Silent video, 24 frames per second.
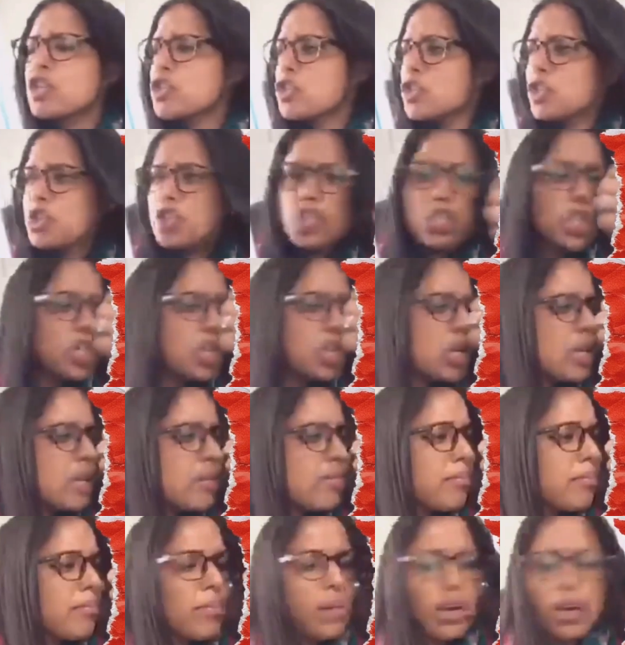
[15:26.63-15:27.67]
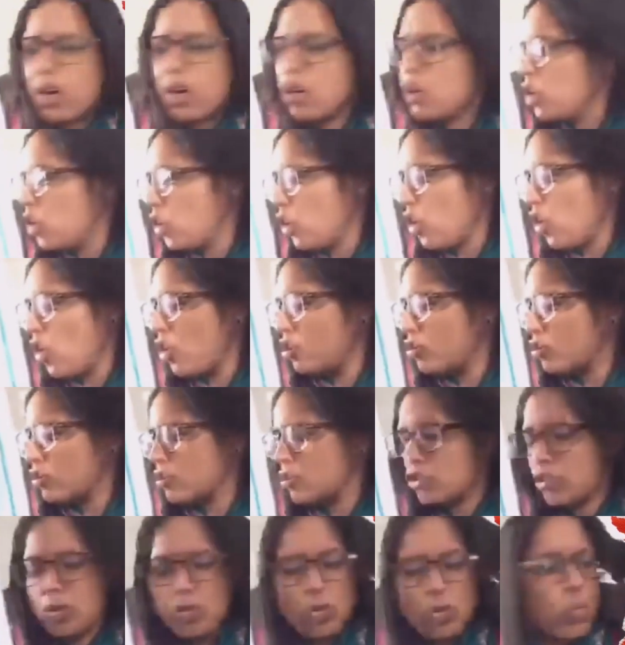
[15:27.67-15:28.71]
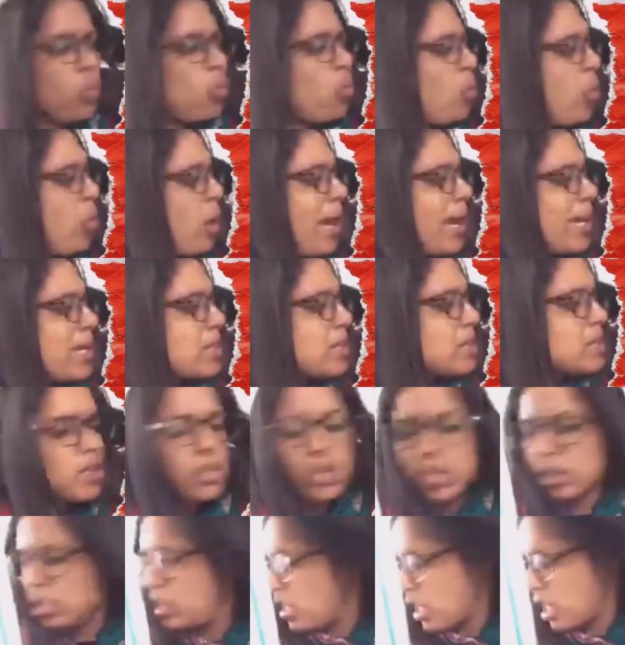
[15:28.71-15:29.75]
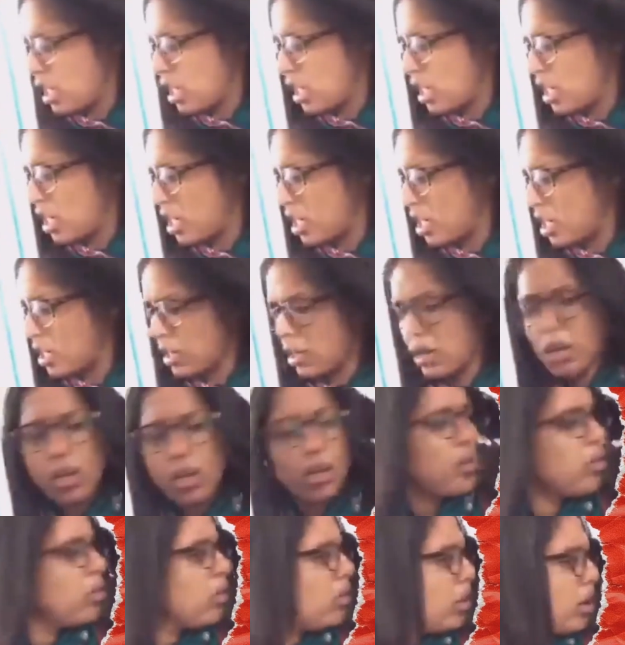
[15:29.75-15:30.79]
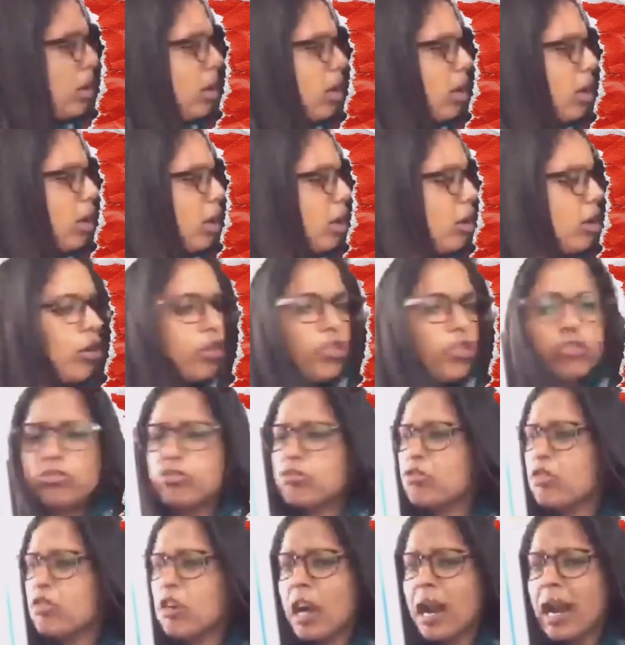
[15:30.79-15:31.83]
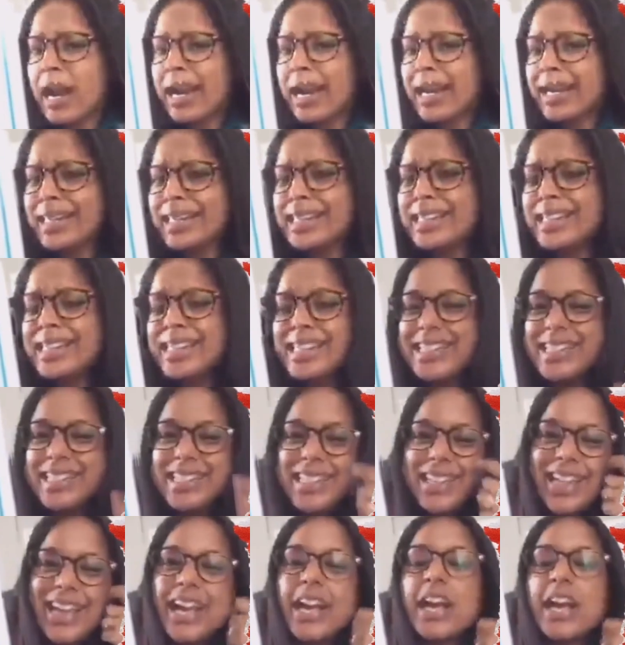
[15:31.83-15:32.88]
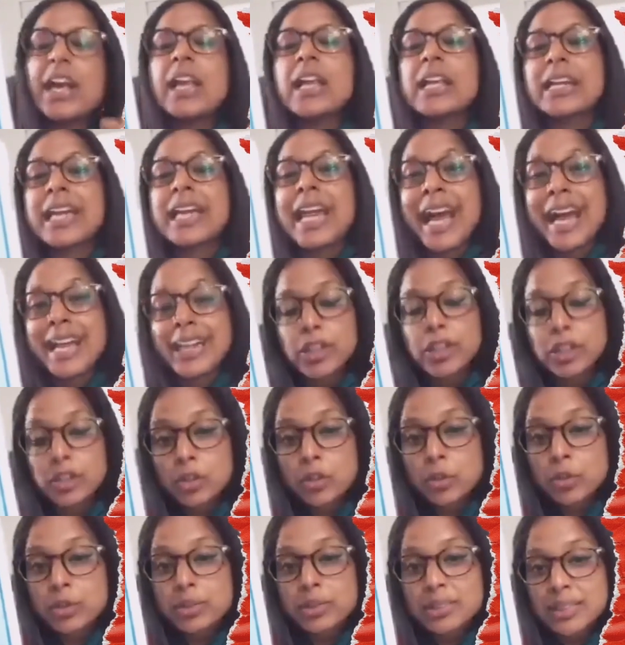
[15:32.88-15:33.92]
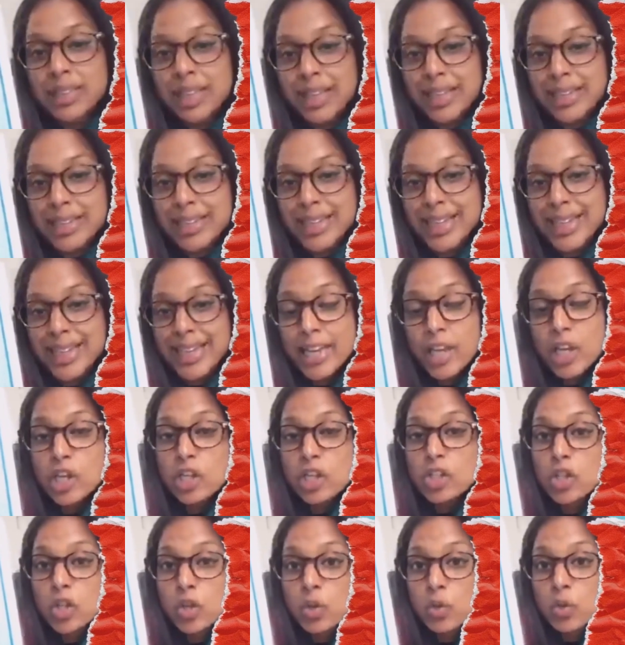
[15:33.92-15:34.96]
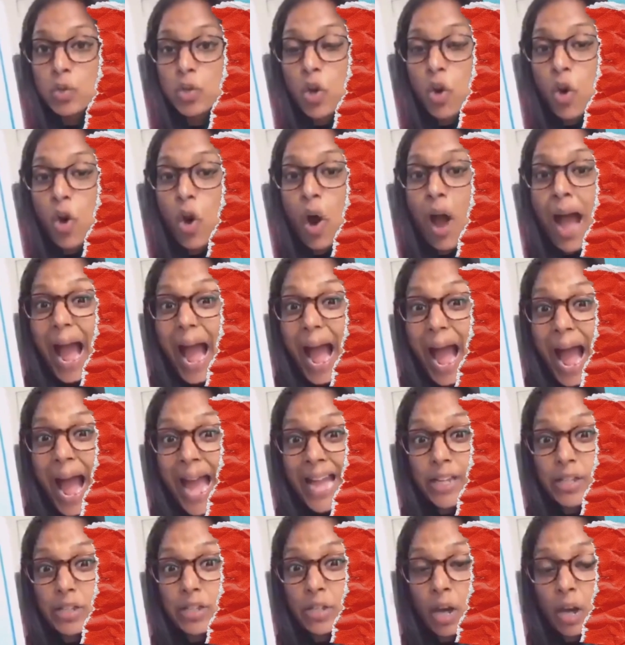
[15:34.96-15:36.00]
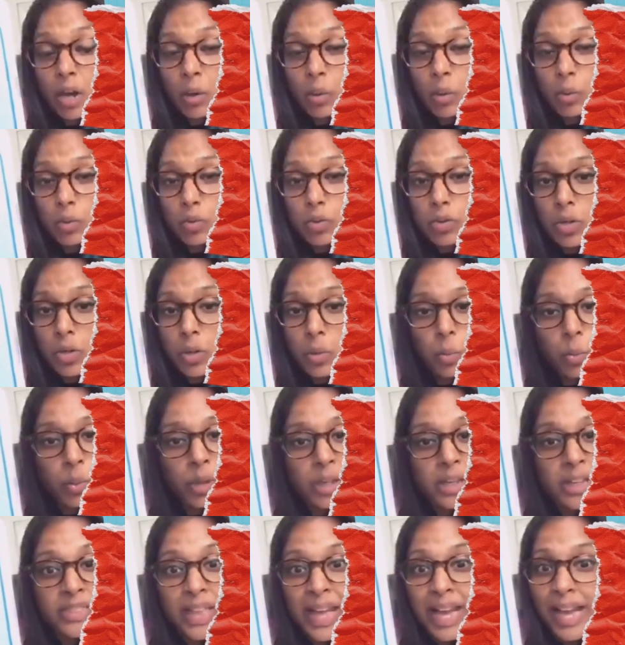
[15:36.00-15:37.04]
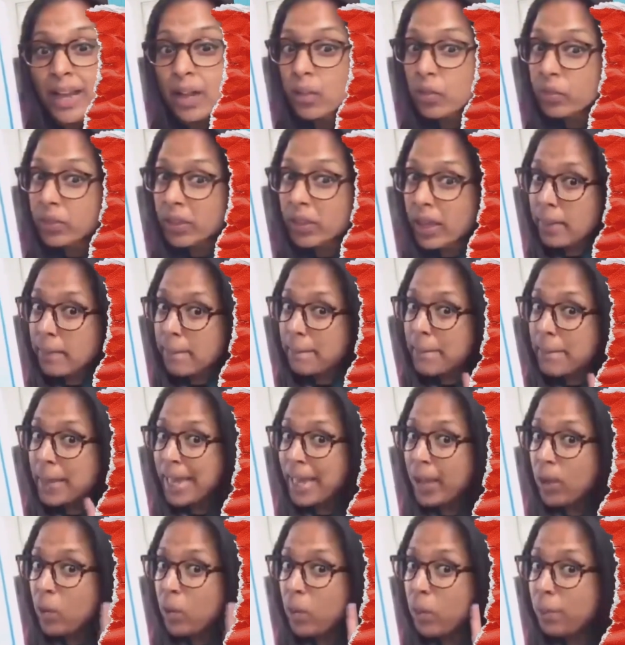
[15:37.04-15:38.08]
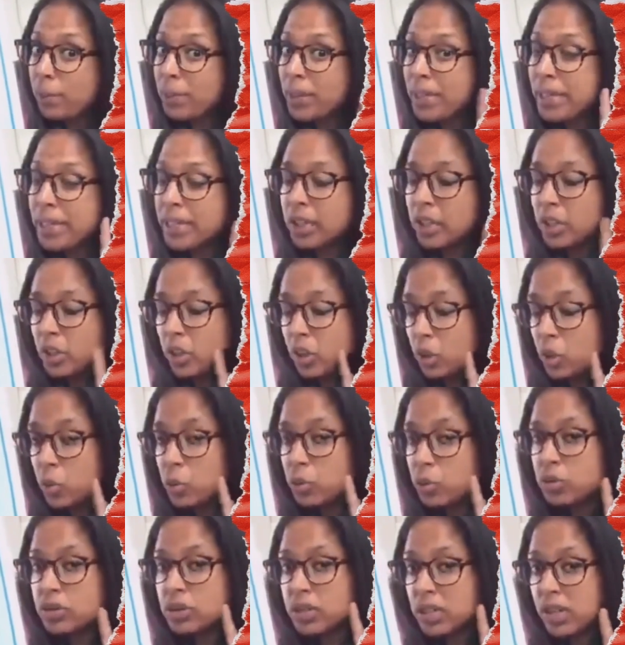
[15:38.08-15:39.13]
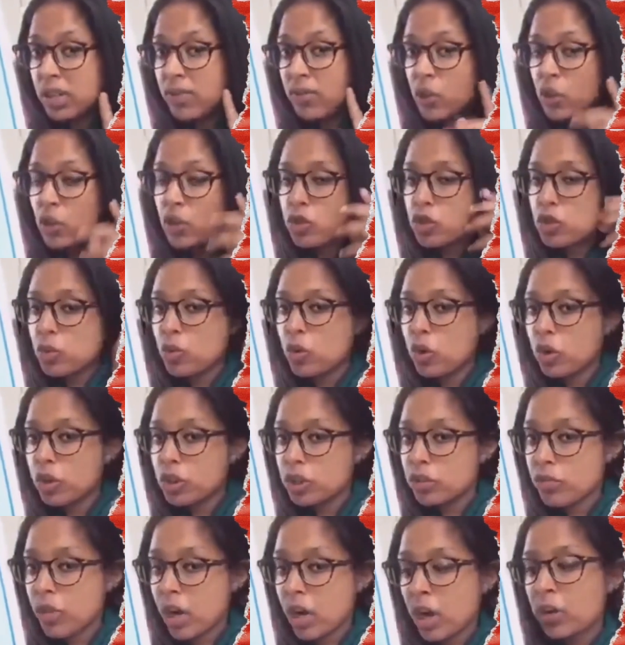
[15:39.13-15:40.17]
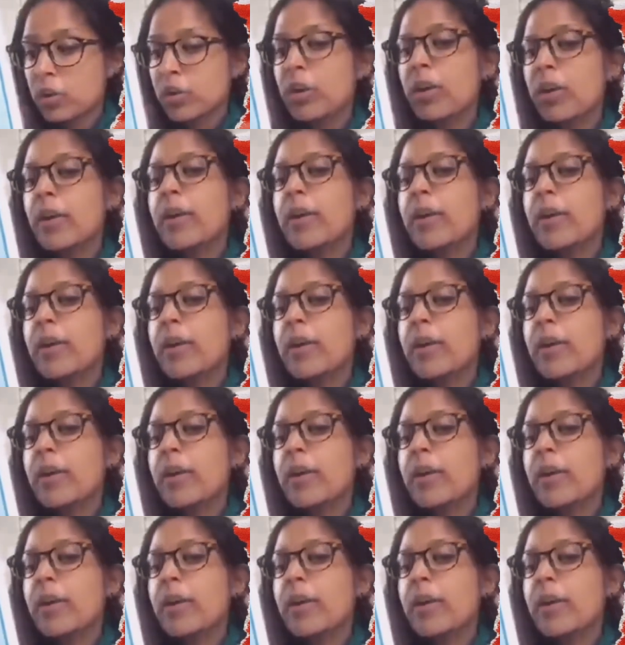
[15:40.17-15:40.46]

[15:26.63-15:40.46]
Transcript: Jim got wet in the rain. Can you say it to your adult without them helping you? See if you could do it on your own.